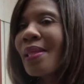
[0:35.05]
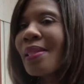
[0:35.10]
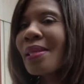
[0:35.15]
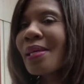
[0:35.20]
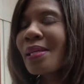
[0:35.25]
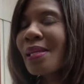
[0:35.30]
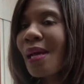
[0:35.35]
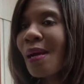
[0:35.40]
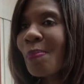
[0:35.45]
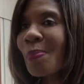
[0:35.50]

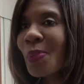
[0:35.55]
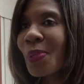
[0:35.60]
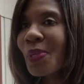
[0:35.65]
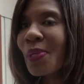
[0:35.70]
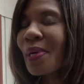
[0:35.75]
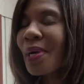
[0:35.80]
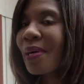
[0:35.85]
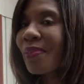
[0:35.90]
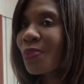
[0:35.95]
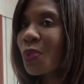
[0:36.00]
The
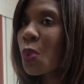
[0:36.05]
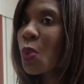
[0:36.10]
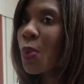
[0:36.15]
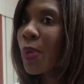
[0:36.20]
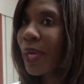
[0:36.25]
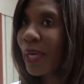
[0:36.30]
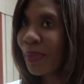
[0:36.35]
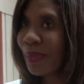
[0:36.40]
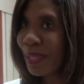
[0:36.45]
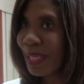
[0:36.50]
number of
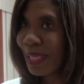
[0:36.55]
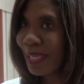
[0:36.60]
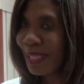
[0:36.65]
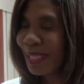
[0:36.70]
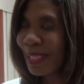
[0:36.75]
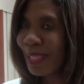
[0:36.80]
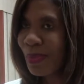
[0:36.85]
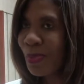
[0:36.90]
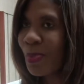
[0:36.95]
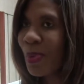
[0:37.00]

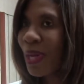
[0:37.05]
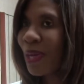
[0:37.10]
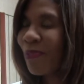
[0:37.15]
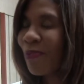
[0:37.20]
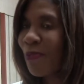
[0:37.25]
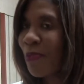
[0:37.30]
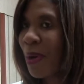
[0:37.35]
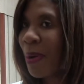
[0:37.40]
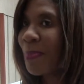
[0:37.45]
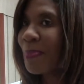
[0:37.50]
queries
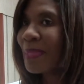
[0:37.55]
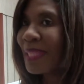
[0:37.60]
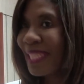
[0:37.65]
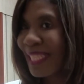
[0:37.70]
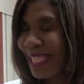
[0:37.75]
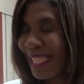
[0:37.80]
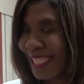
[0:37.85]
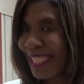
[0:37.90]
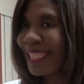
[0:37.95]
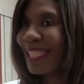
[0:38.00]
went from
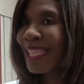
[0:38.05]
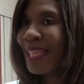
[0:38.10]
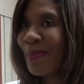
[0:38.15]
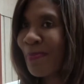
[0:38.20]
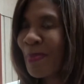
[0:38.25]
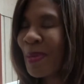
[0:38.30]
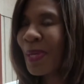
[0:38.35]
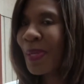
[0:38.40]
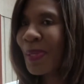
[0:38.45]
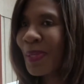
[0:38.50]
60
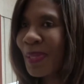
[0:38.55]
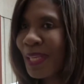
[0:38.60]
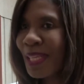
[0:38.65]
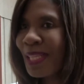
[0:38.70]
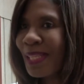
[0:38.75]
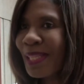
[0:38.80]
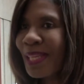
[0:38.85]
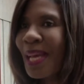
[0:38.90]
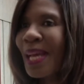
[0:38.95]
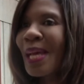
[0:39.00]

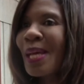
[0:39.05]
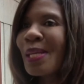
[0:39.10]
million